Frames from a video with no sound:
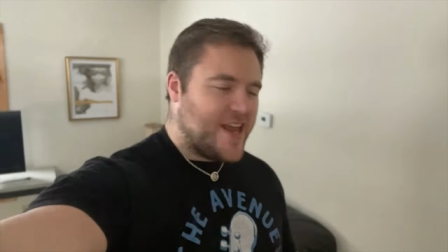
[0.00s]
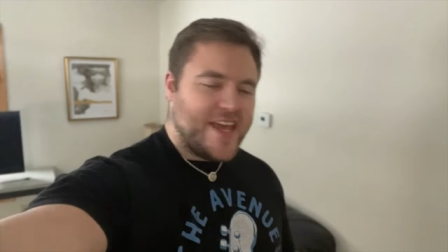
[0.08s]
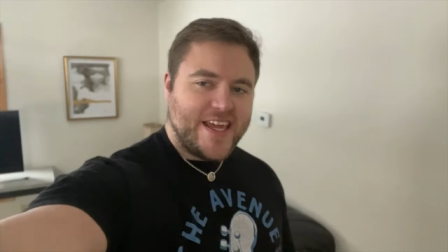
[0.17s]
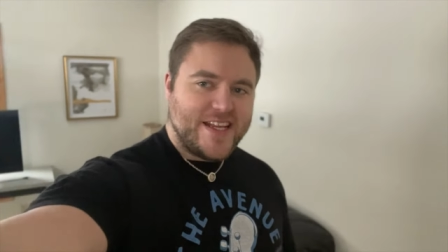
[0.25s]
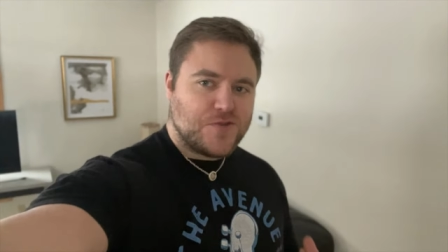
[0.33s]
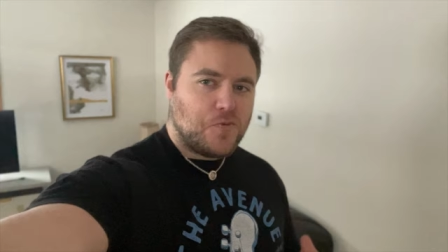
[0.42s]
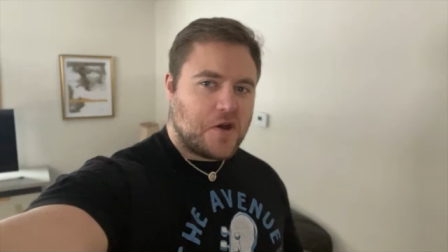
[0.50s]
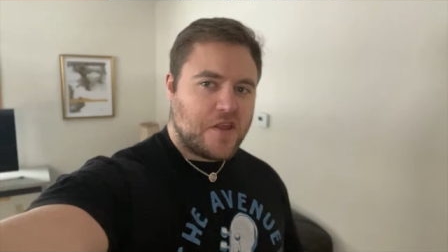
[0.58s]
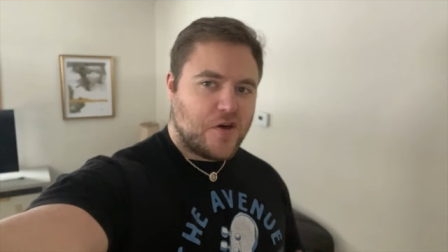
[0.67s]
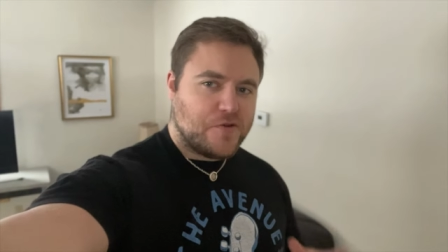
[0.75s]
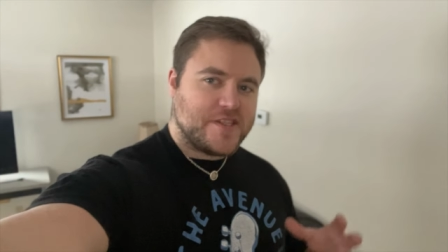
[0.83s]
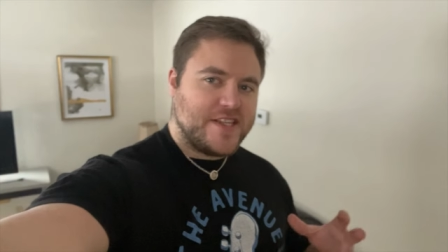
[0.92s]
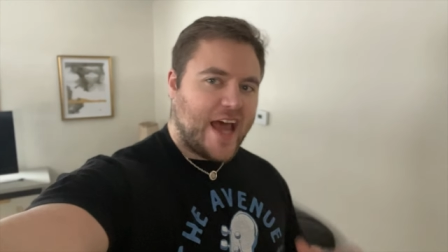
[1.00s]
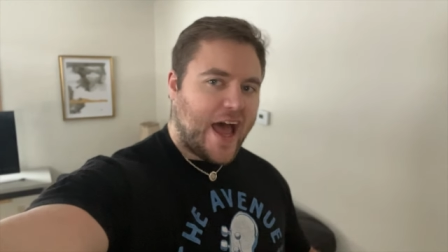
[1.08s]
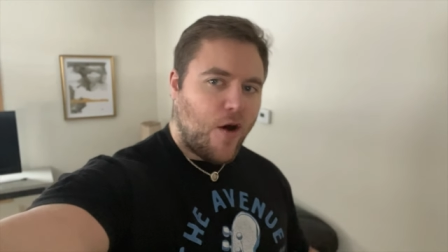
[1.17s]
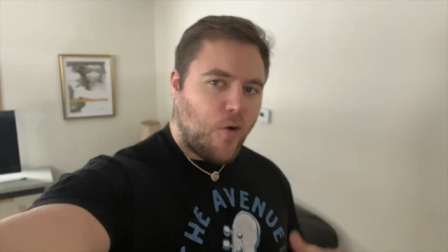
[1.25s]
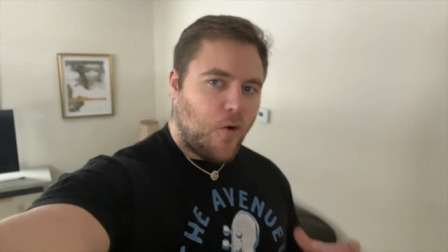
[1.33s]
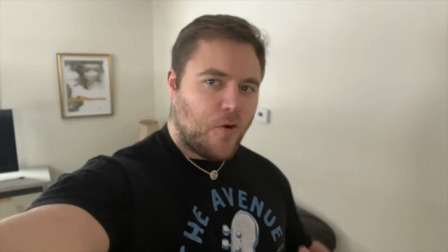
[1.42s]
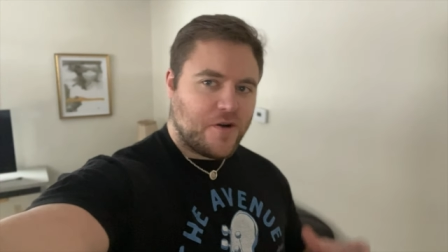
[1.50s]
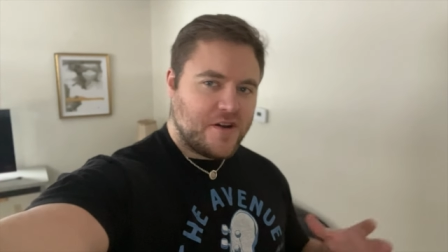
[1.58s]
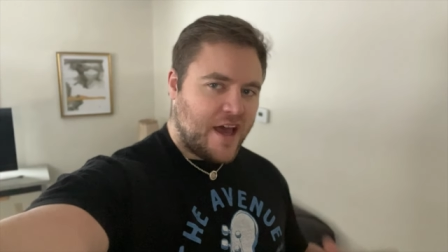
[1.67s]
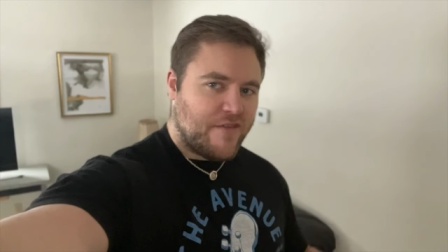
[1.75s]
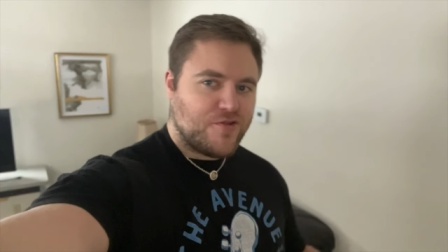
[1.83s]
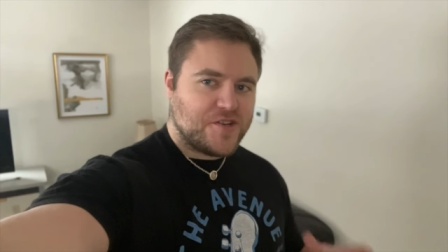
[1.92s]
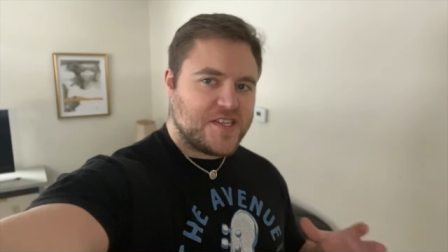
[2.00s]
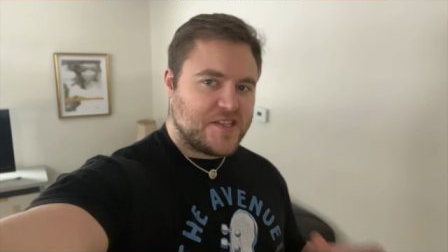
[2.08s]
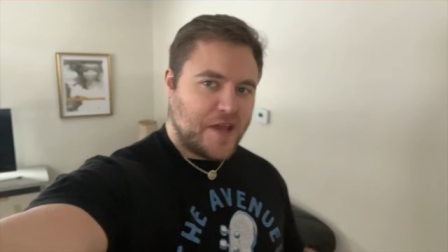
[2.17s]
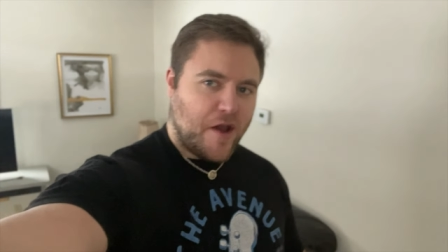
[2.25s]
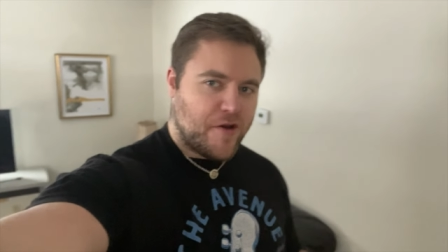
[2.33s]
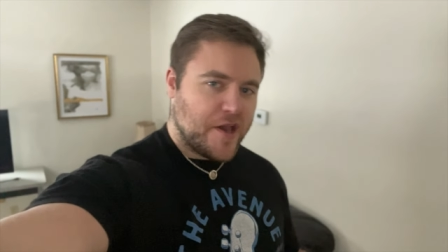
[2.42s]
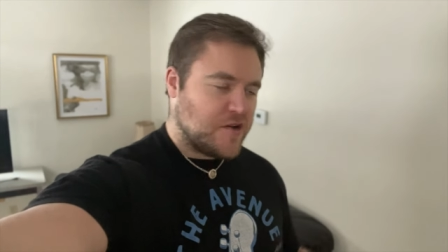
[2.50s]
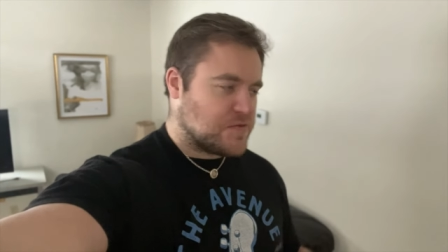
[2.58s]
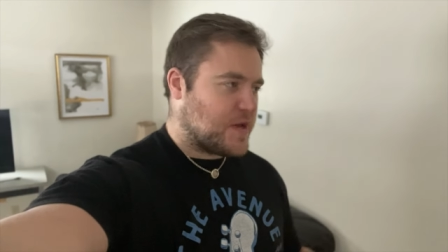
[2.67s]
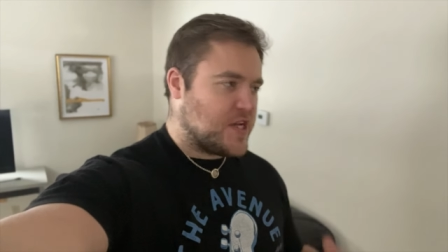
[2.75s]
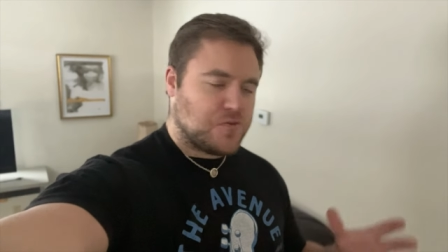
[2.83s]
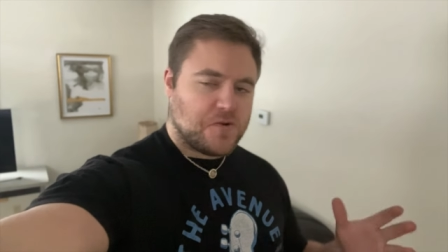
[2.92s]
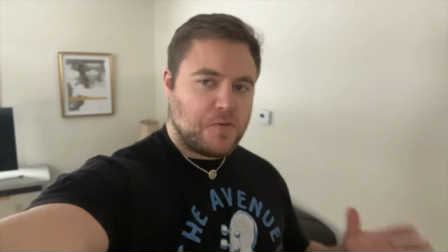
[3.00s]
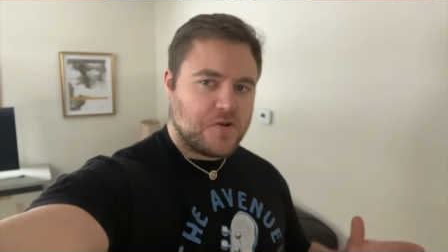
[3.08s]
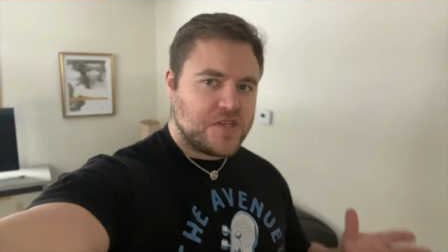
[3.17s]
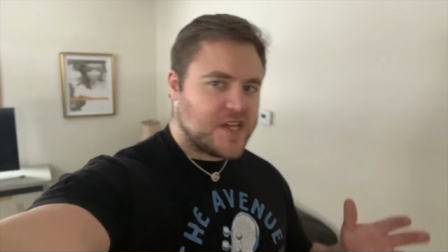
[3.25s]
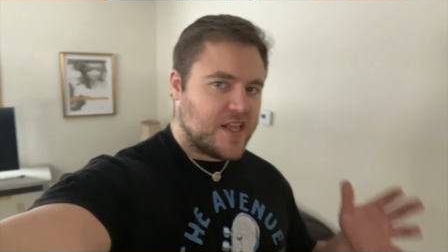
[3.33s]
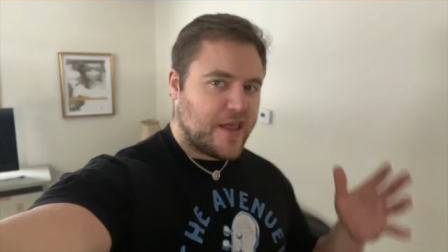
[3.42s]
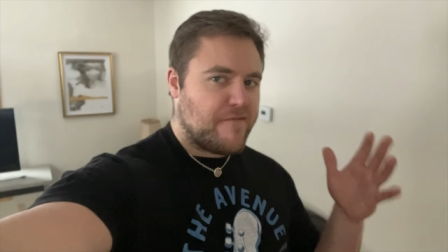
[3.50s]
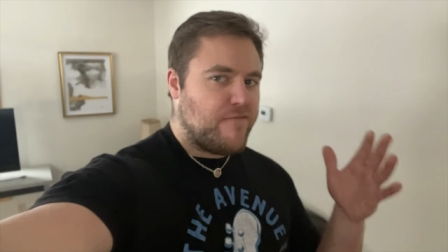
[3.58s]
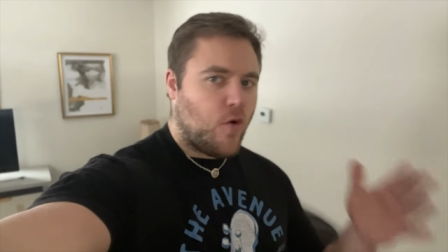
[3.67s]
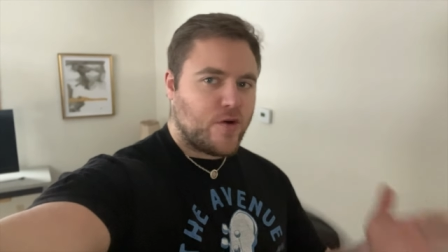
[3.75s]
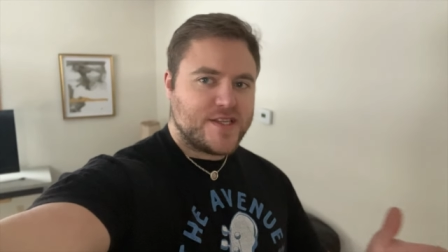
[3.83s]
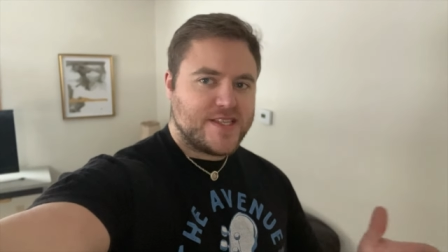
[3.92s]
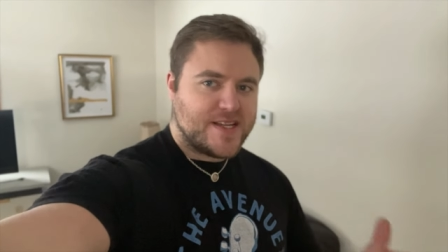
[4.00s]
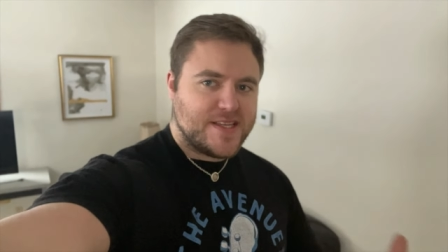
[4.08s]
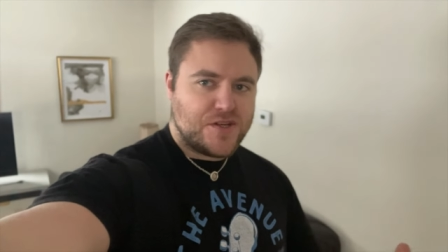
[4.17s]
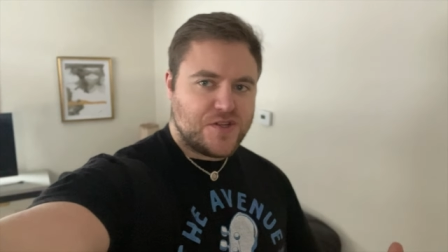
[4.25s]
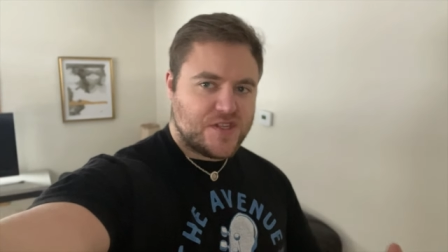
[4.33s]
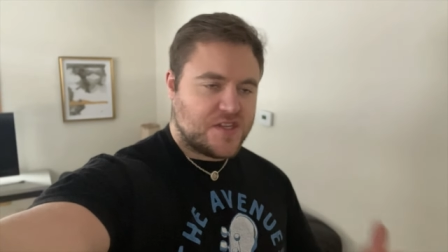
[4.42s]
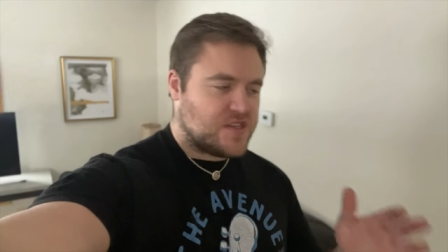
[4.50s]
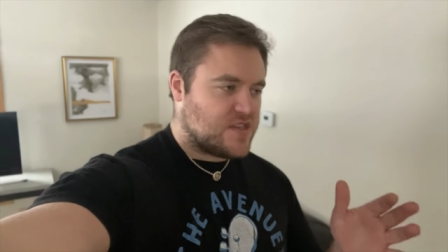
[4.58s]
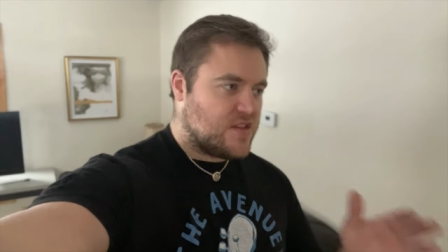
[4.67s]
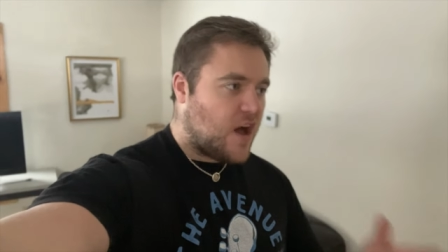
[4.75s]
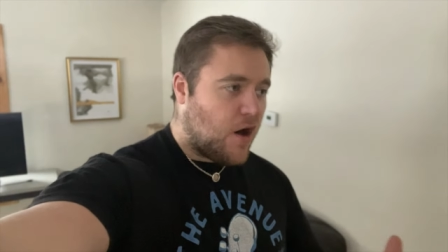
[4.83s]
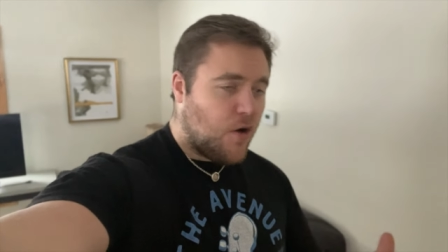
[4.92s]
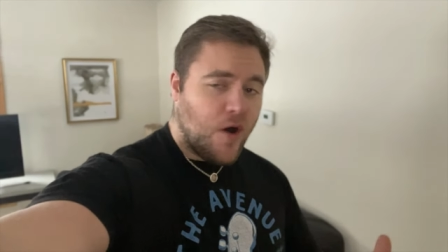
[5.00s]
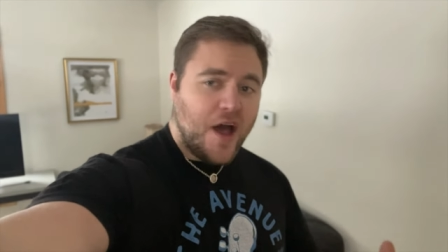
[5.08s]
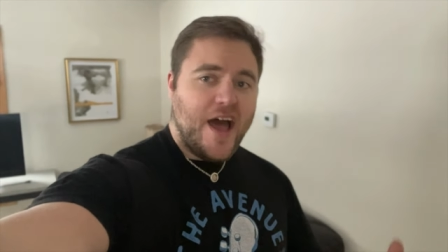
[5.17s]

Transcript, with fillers: It is one of those now or never scenarios because we're supposed to get like four to six inches of snow